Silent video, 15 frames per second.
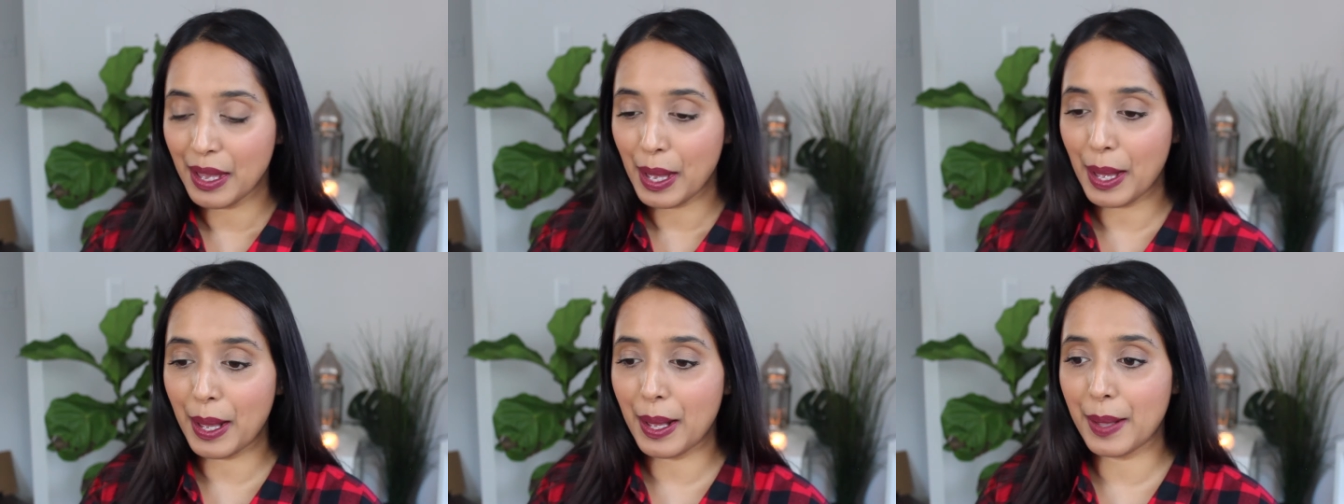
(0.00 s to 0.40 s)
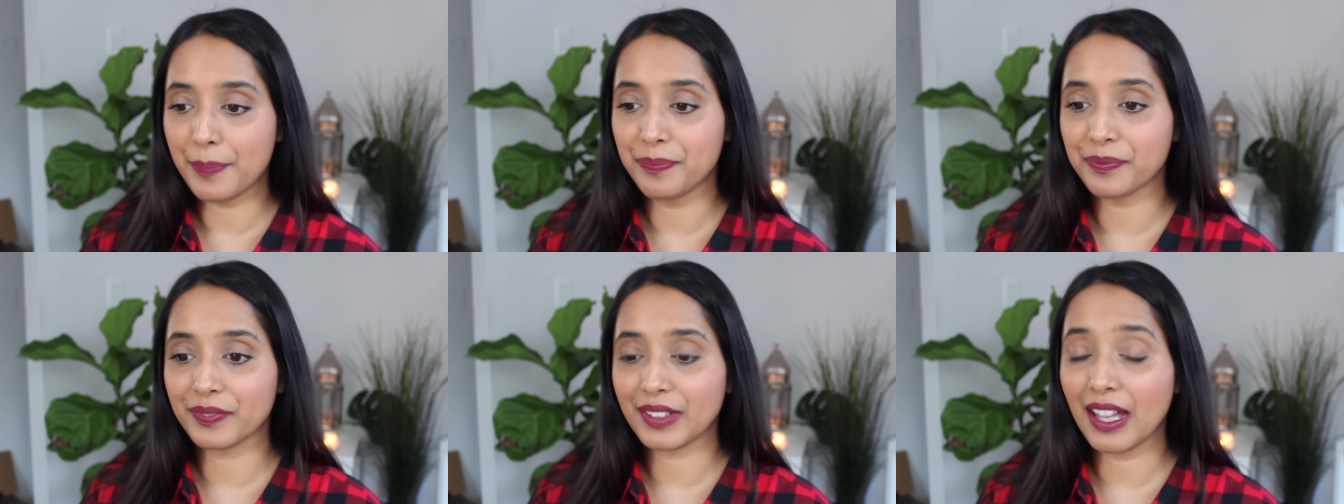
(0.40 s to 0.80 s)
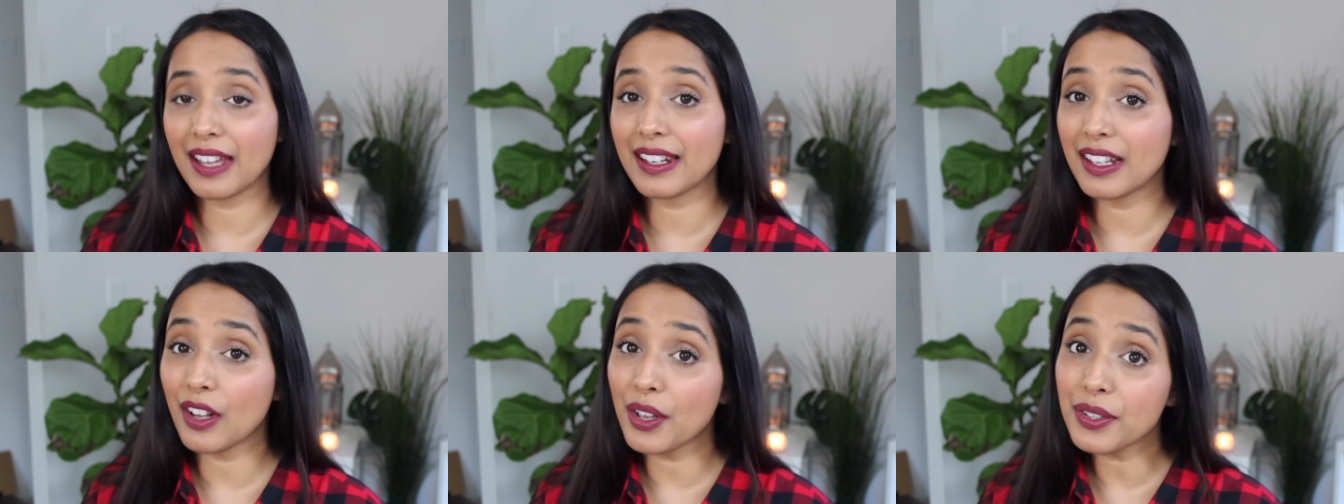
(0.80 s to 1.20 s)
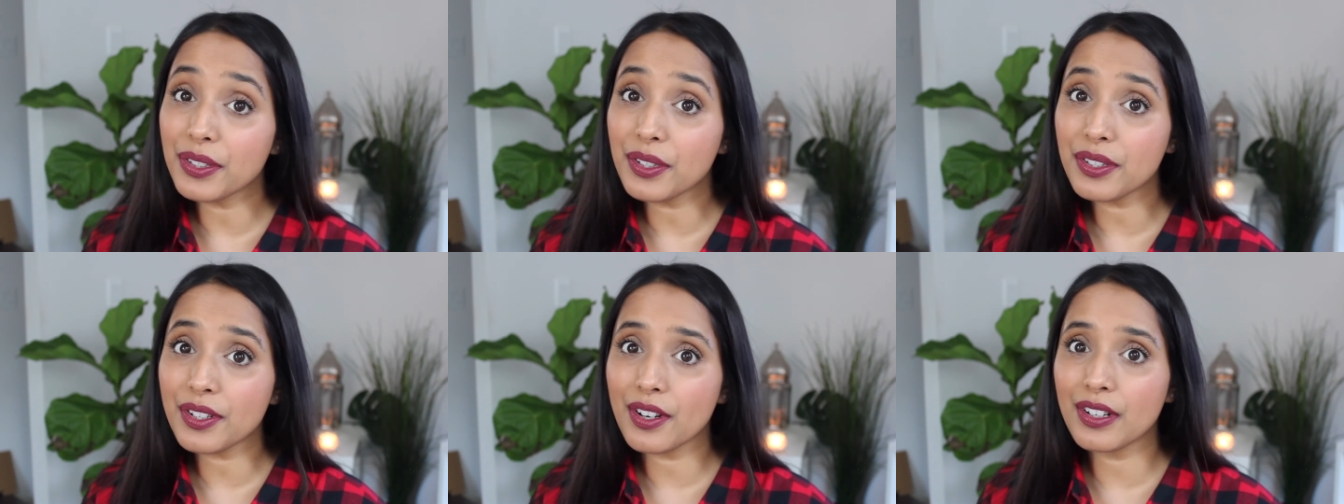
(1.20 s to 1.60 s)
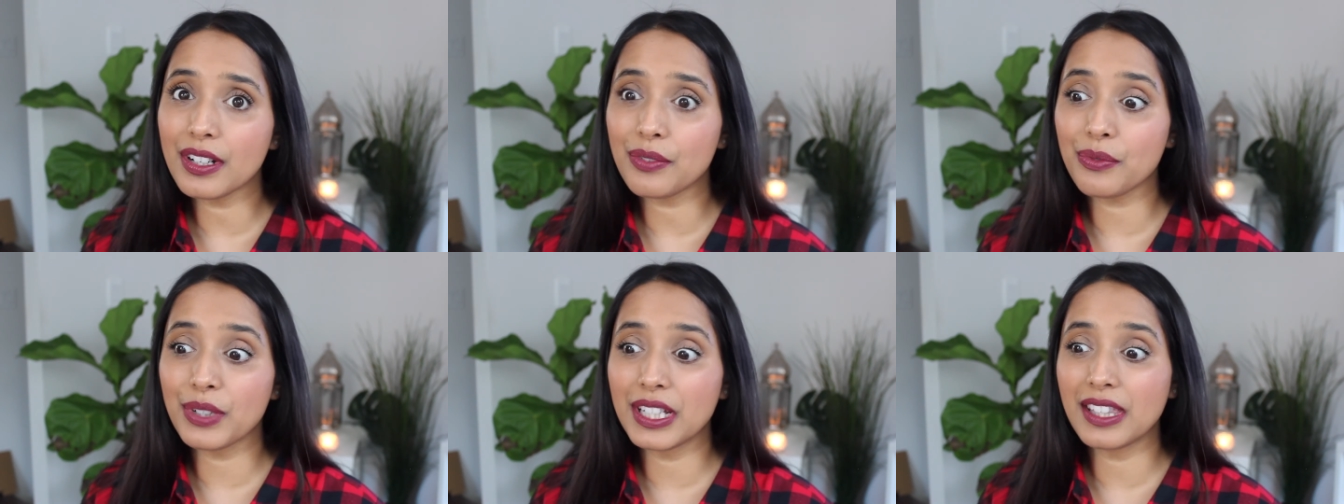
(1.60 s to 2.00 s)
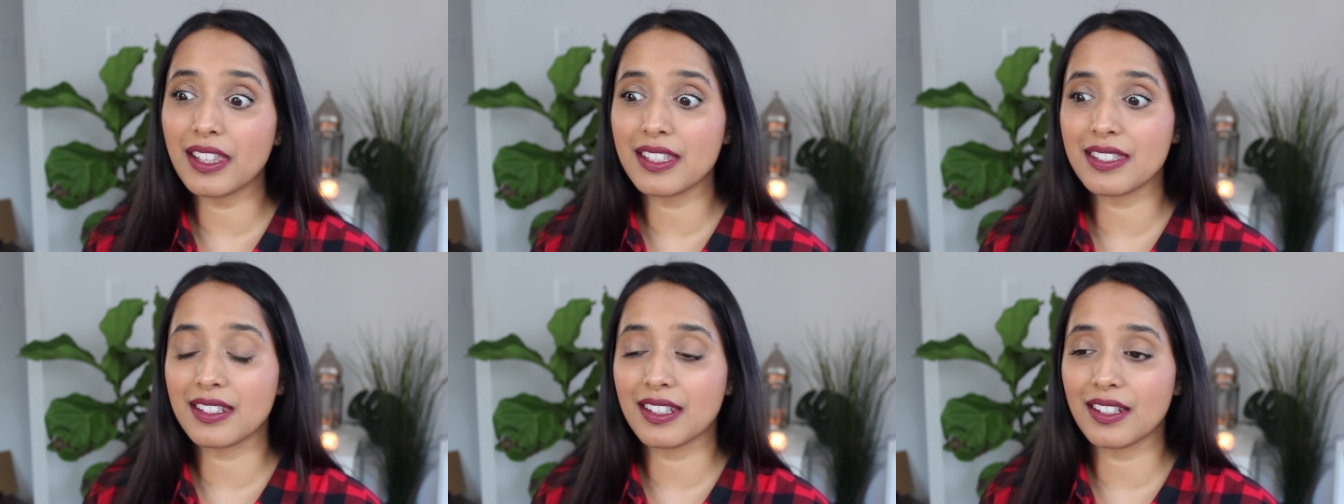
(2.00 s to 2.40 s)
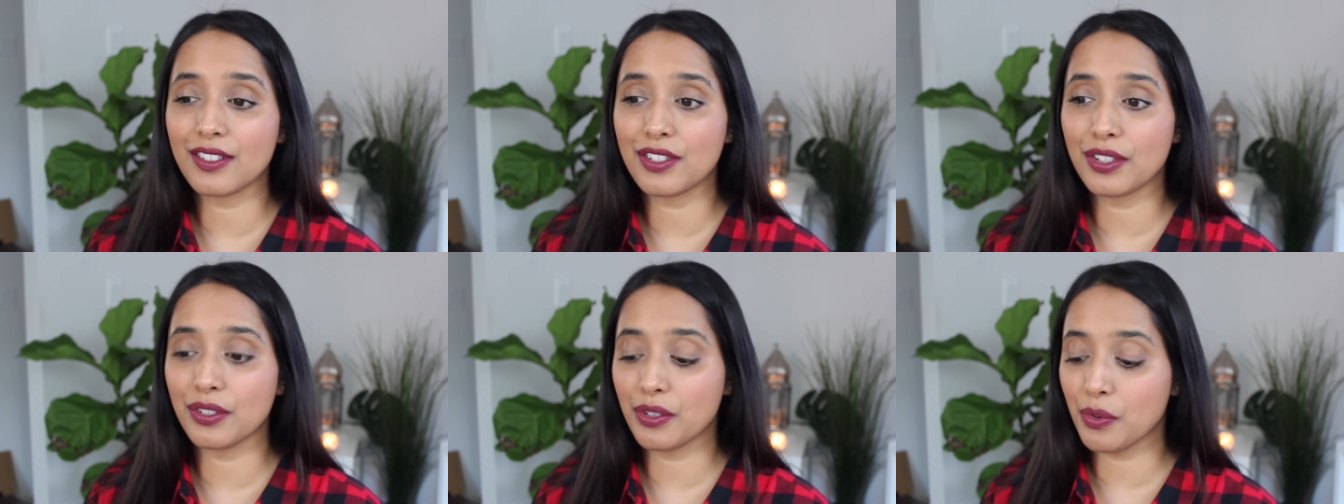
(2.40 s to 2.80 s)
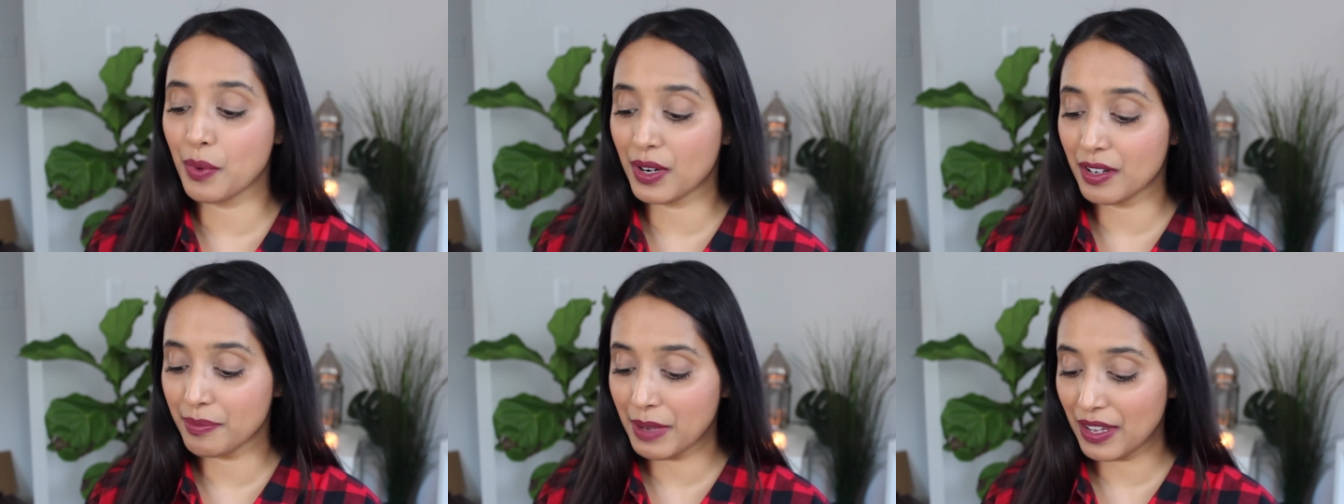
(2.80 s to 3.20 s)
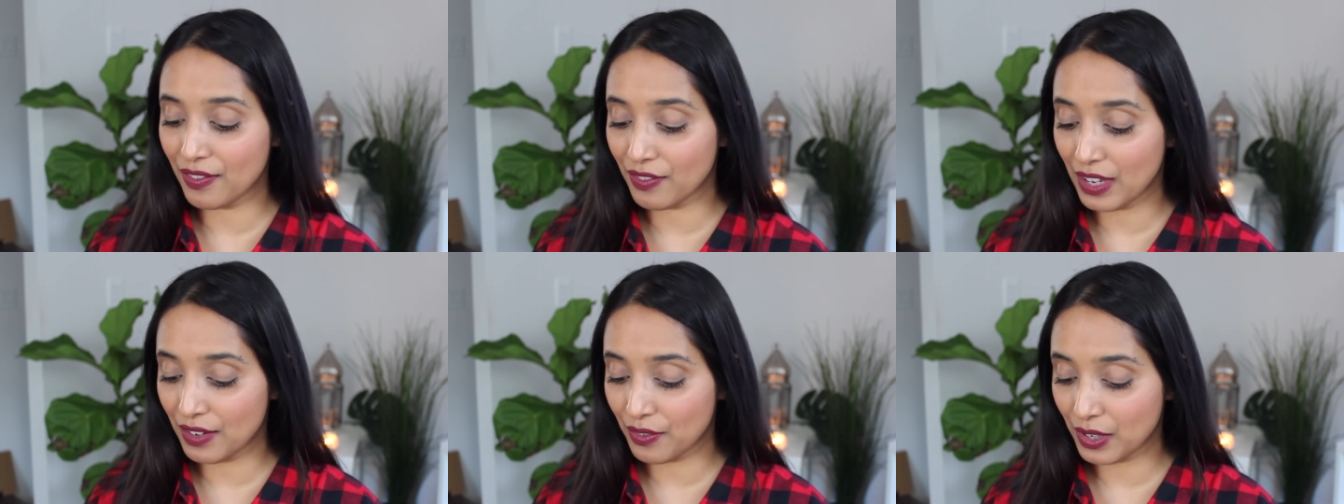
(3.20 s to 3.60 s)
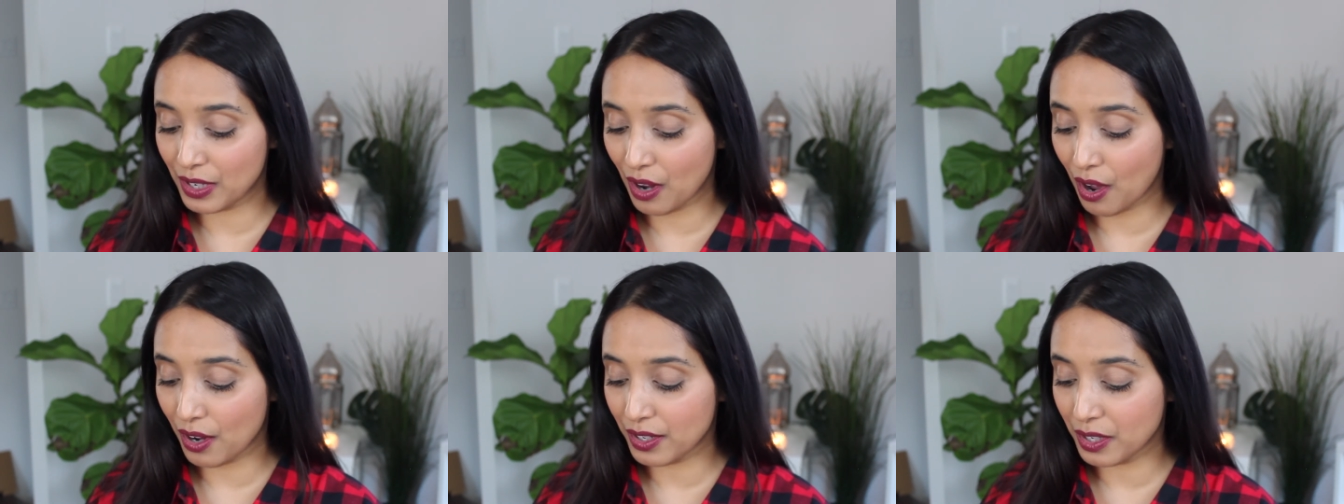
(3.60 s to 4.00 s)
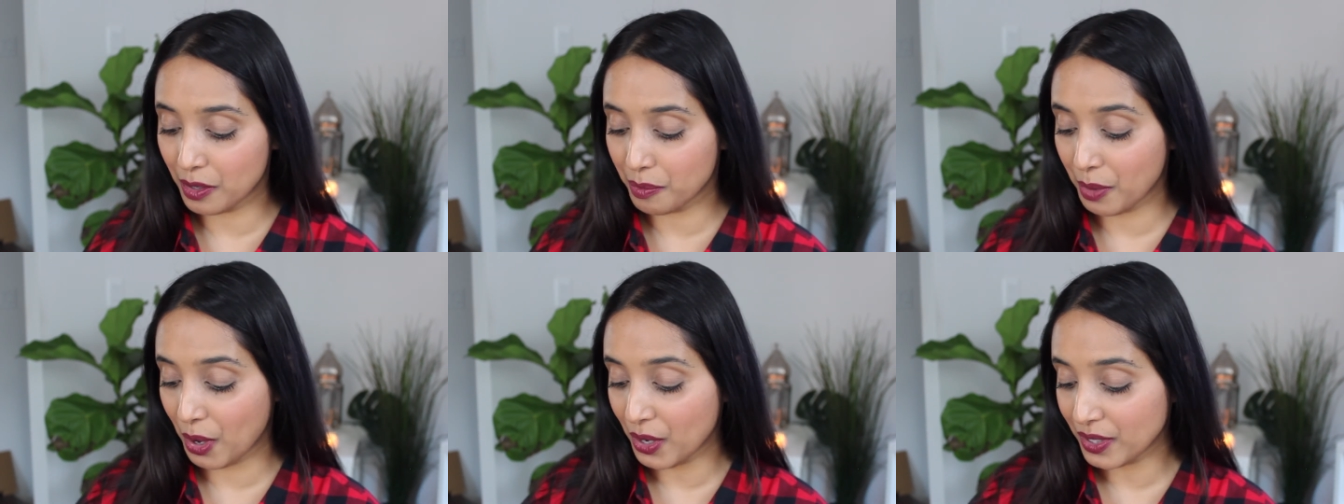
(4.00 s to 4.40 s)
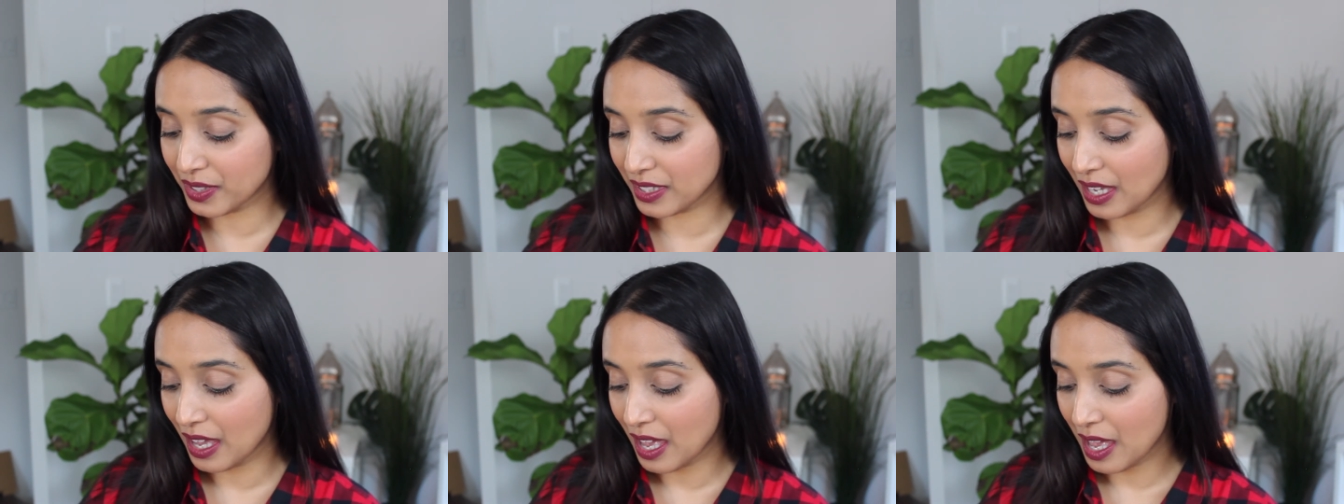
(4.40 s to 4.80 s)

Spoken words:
And I also started re-listening to one of my favorite audiobooks